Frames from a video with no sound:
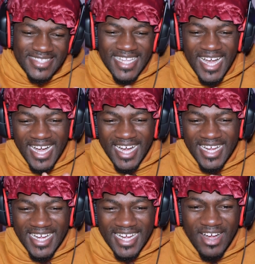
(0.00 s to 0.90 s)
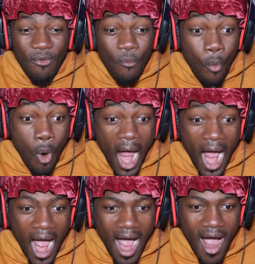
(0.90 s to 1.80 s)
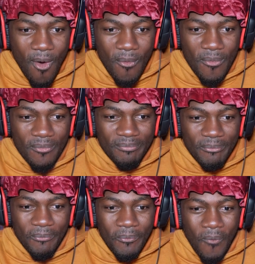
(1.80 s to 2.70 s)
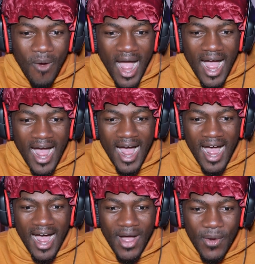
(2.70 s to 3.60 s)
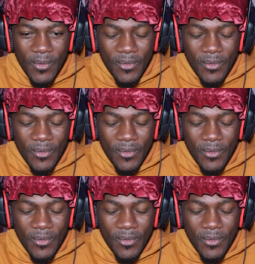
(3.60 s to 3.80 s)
Nah, wow. Wow.